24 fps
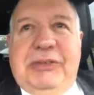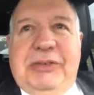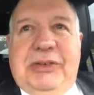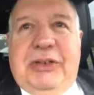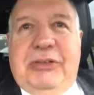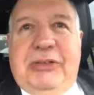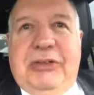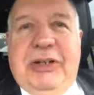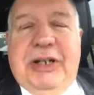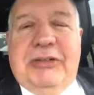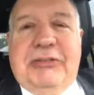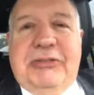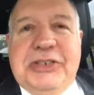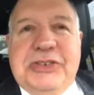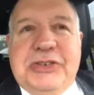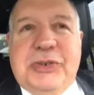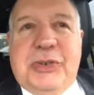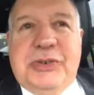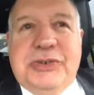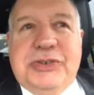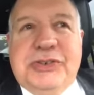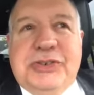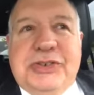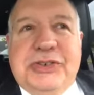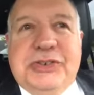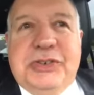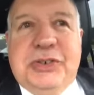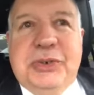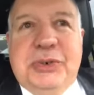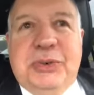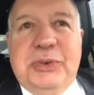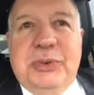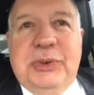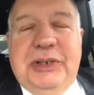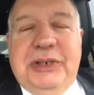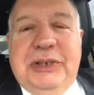direct resources
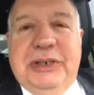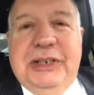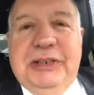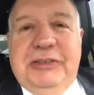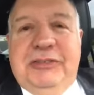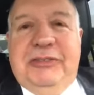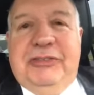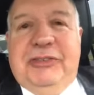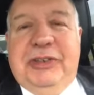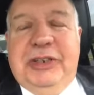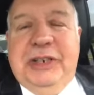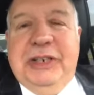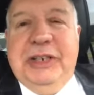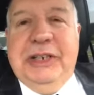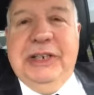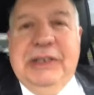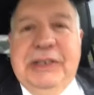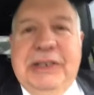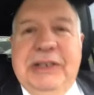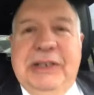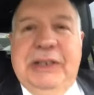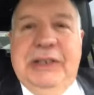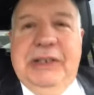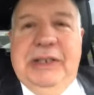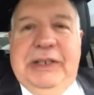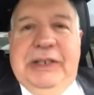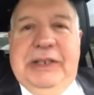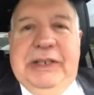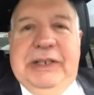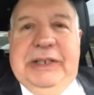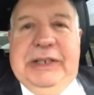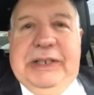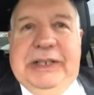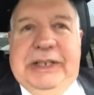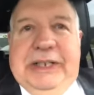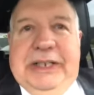to, and funding
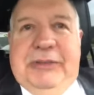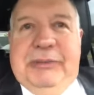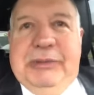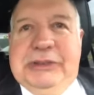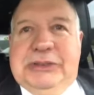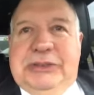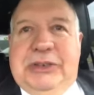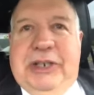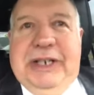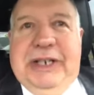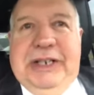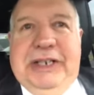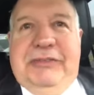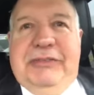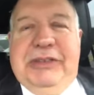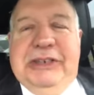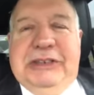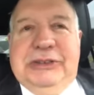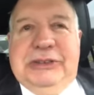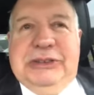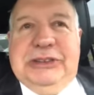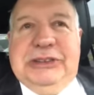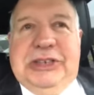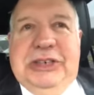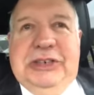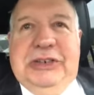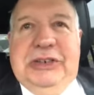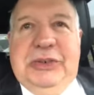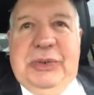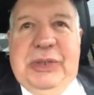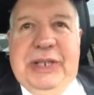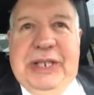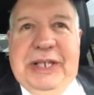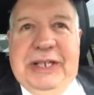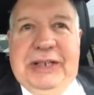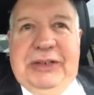and training individuals to
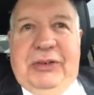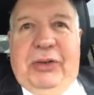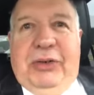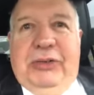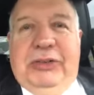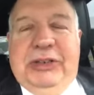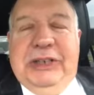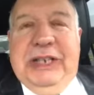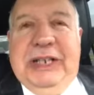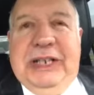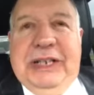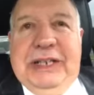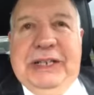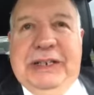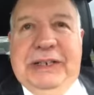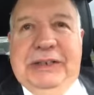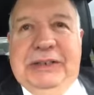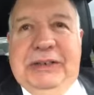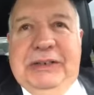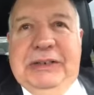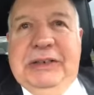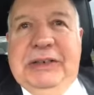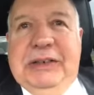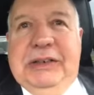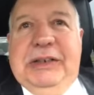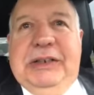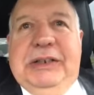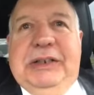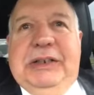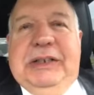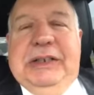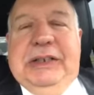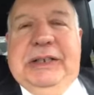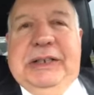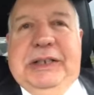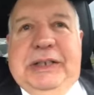do that early on
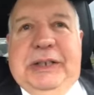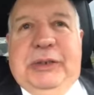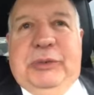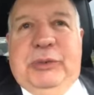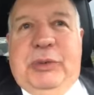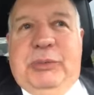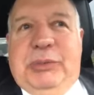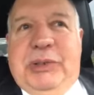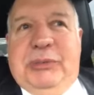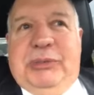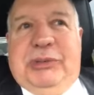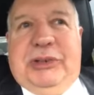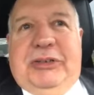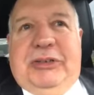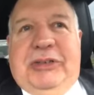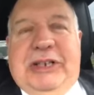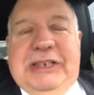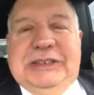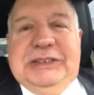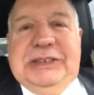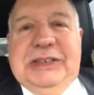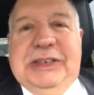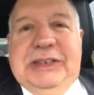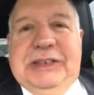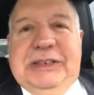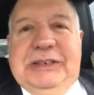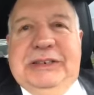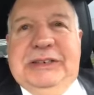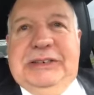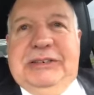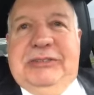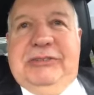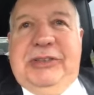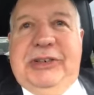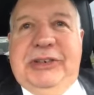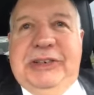when people are arrested, and
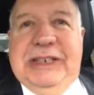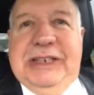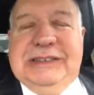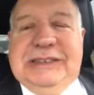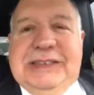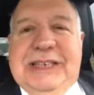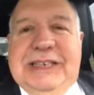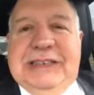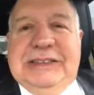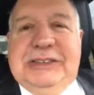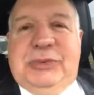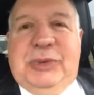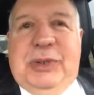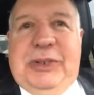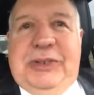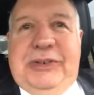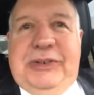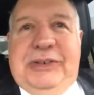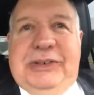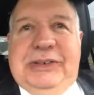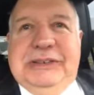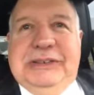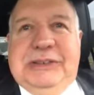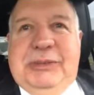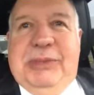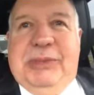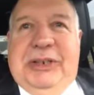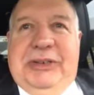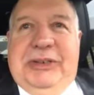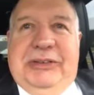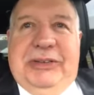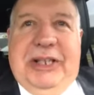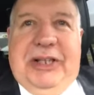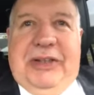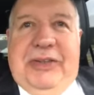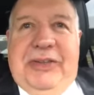really assess whether it is a
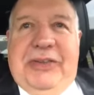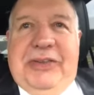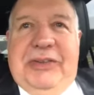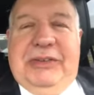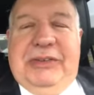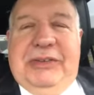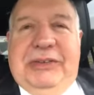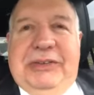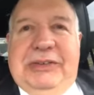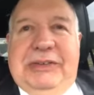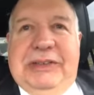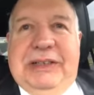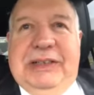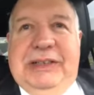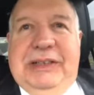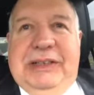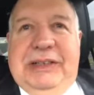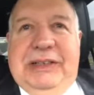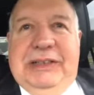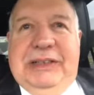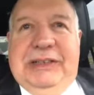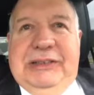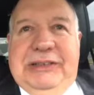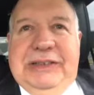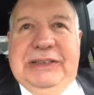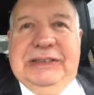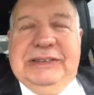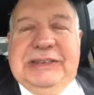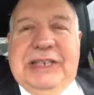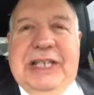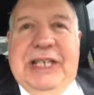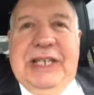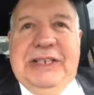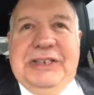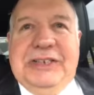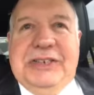mental health illness
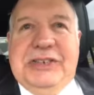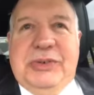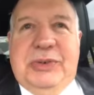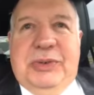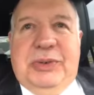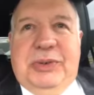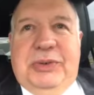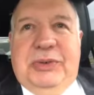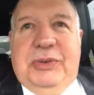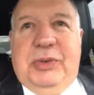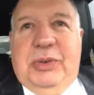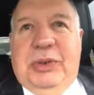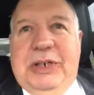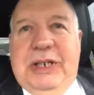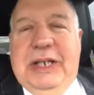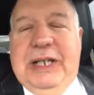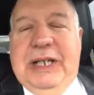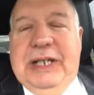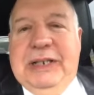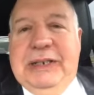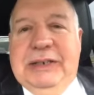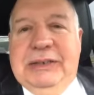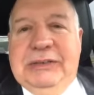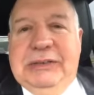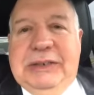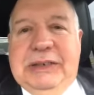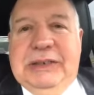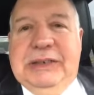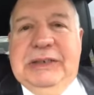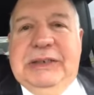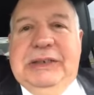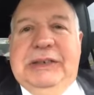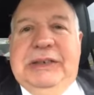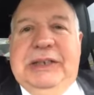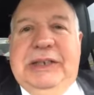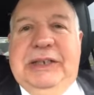case or not,
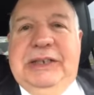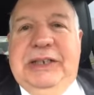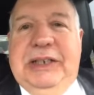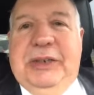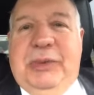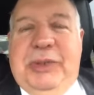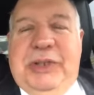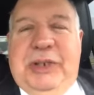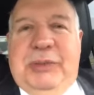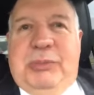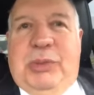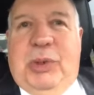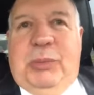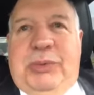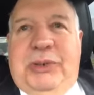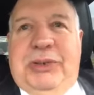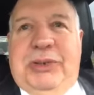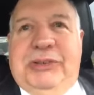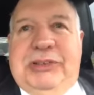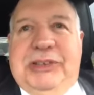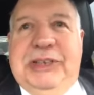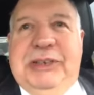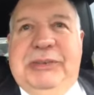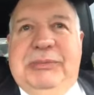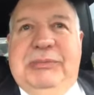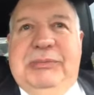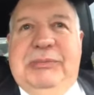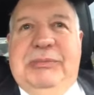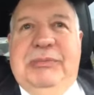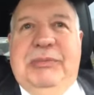and deal with it appropriately.